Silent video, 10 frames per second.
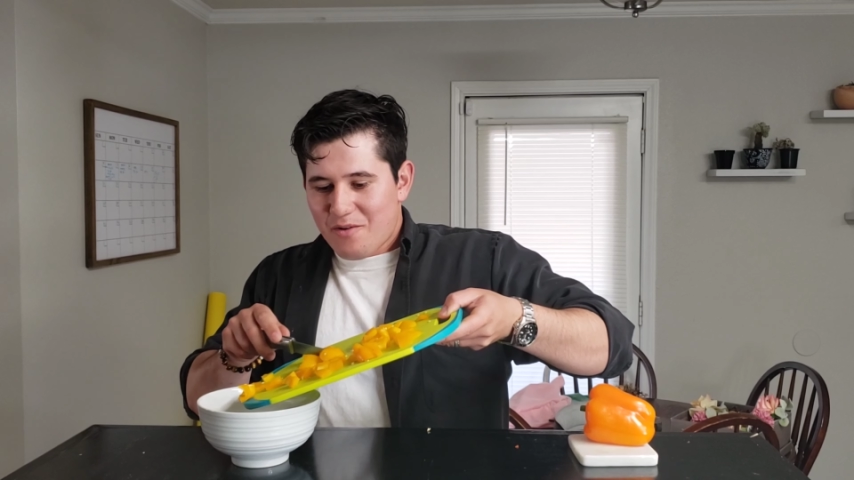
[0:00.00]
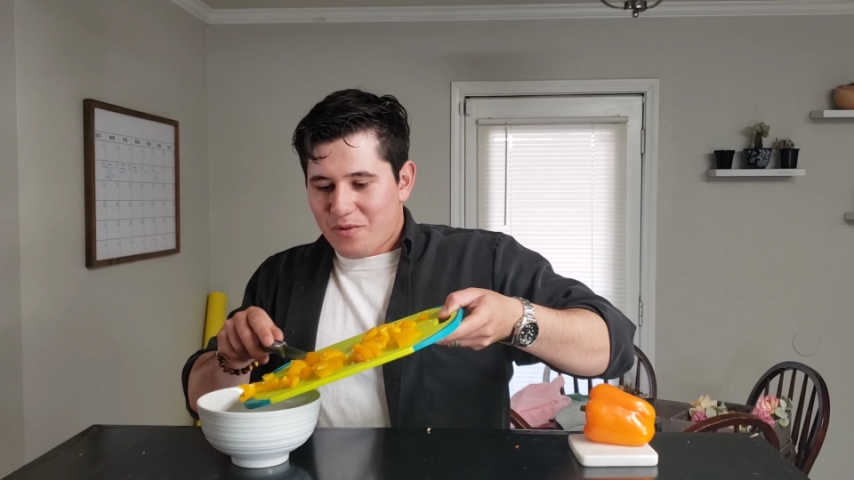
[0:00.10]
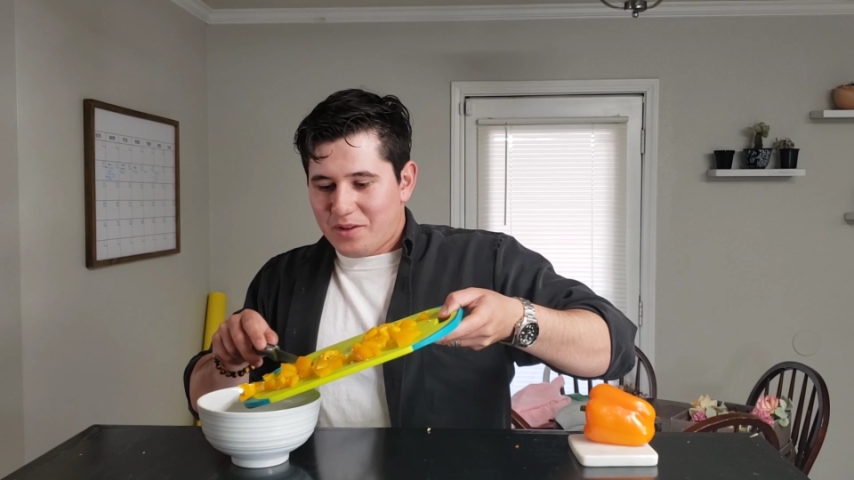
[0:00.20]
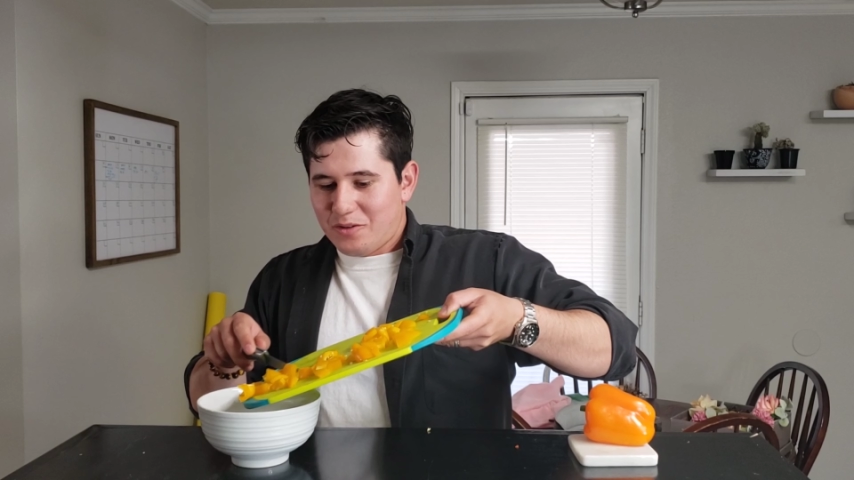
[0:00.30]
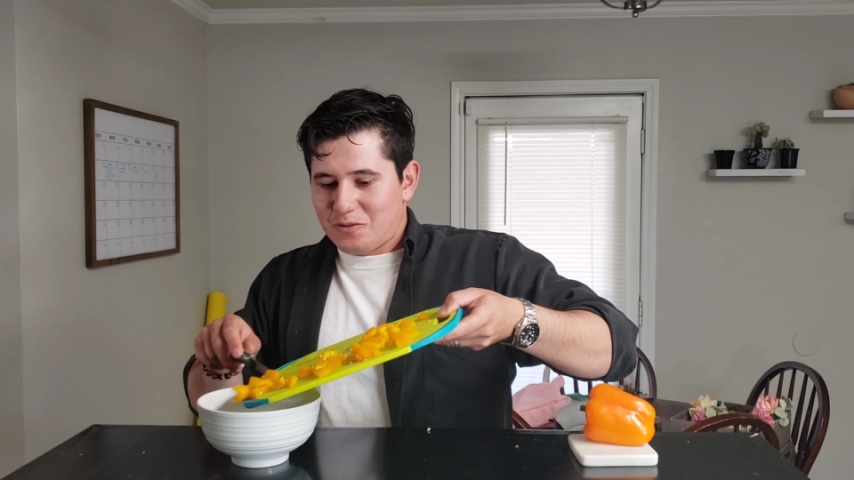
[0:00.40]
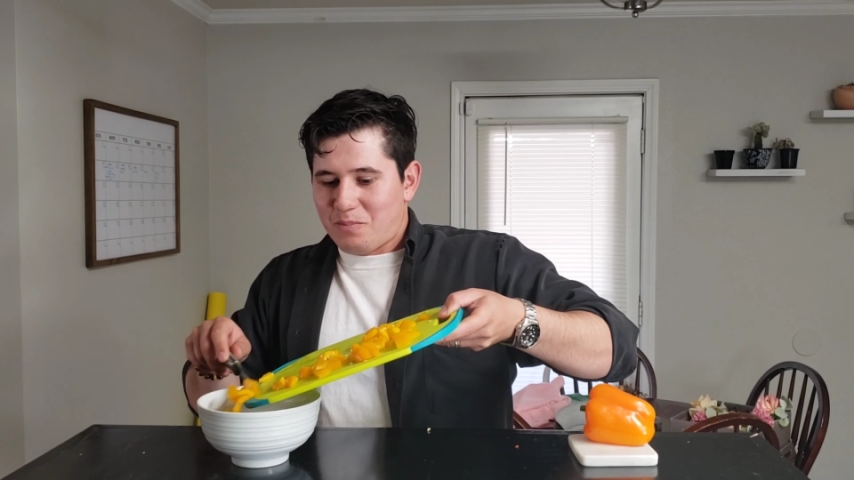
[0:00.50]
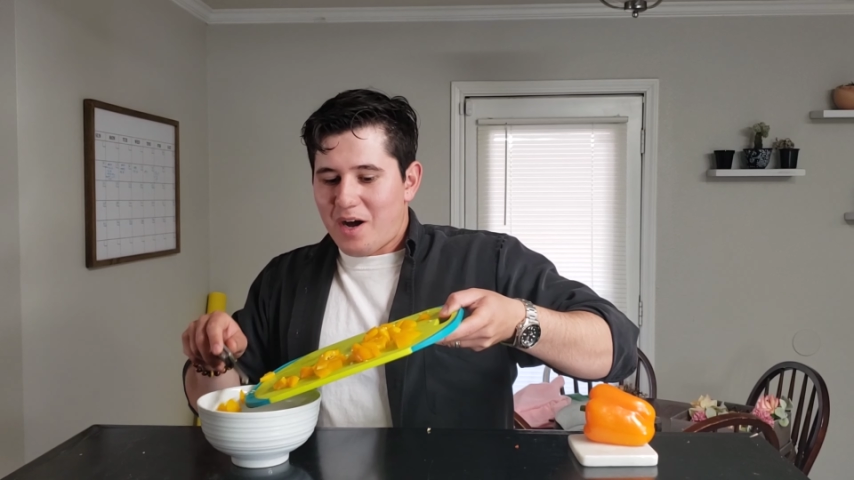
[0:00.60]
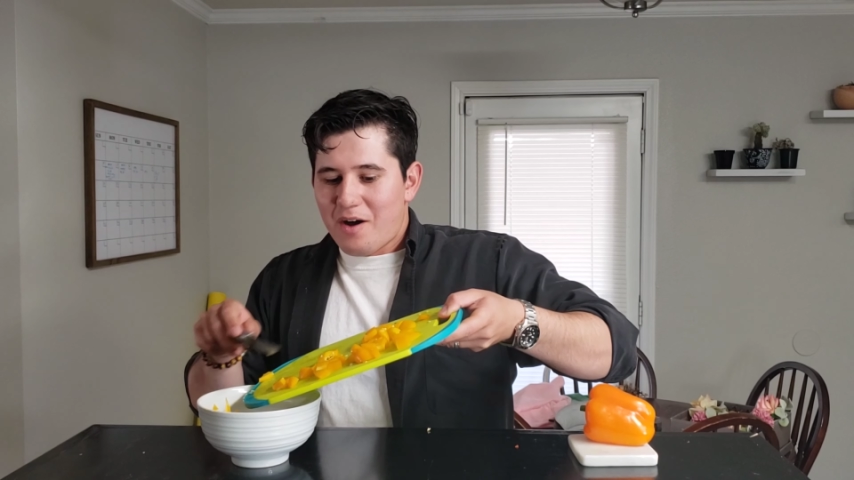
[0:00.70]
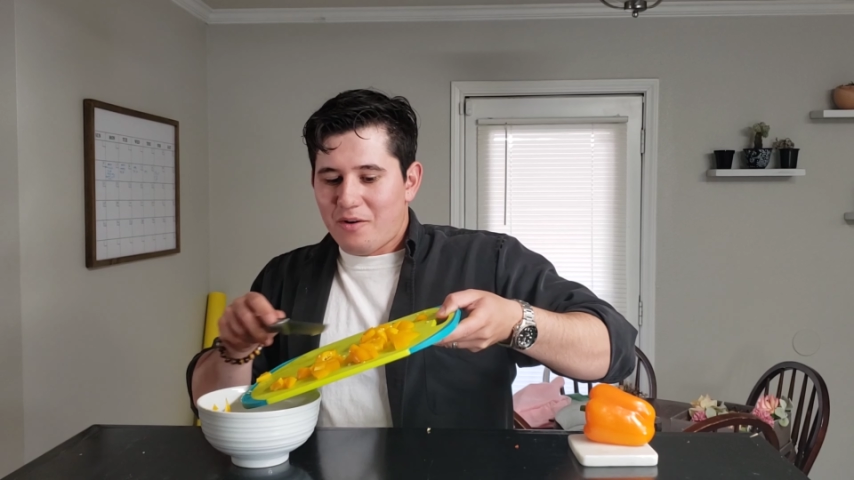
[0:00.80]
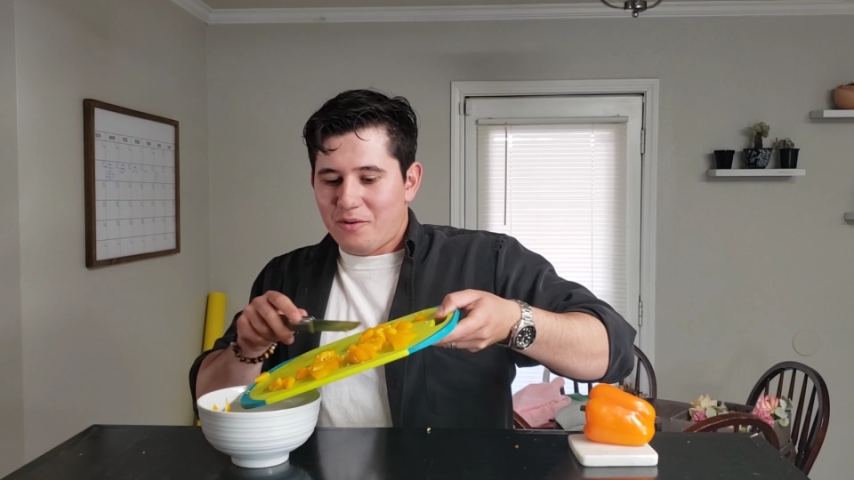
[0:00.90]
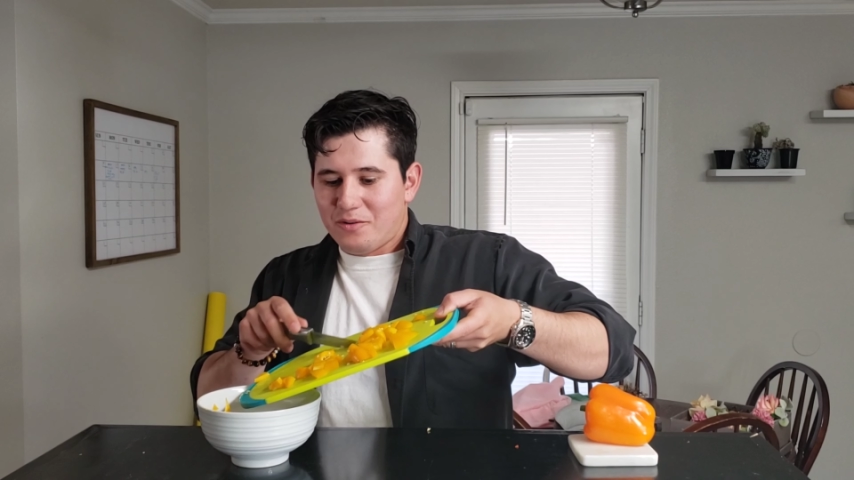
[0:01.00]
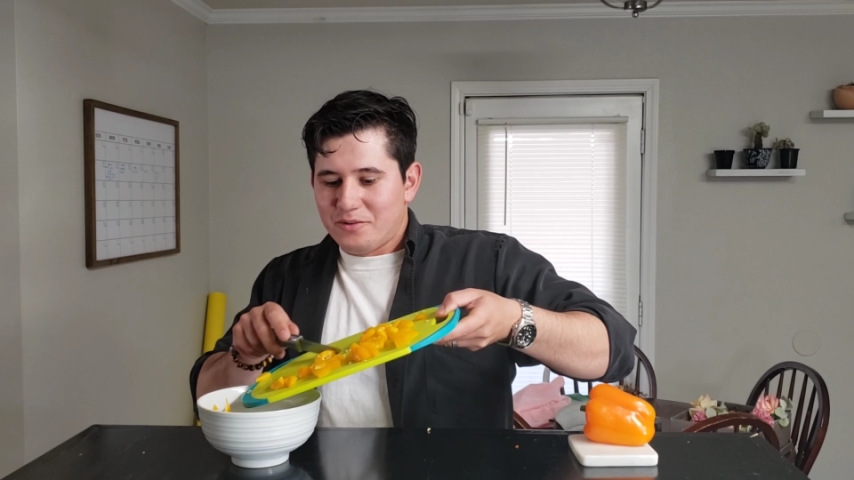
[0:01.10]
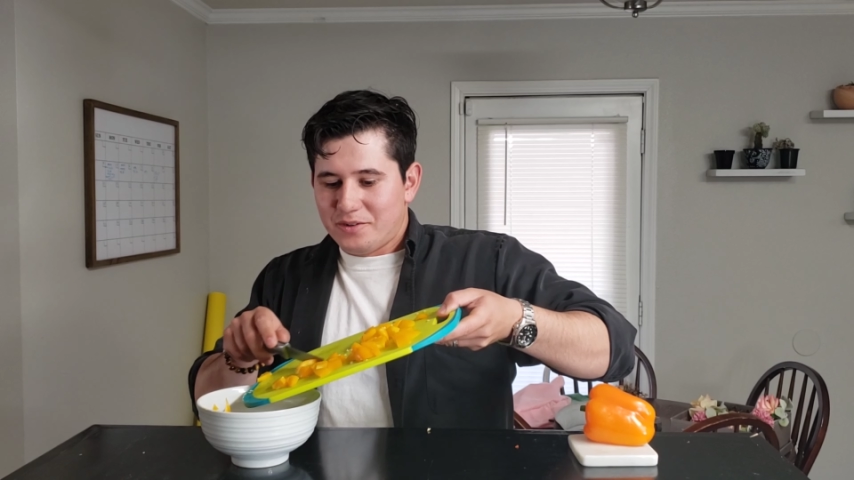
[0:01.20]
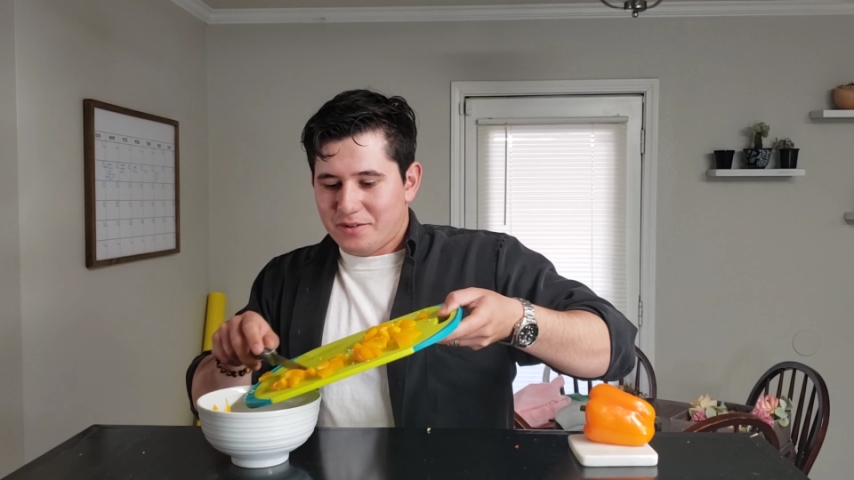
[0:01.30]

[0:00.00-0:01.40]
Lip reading: with those potholes.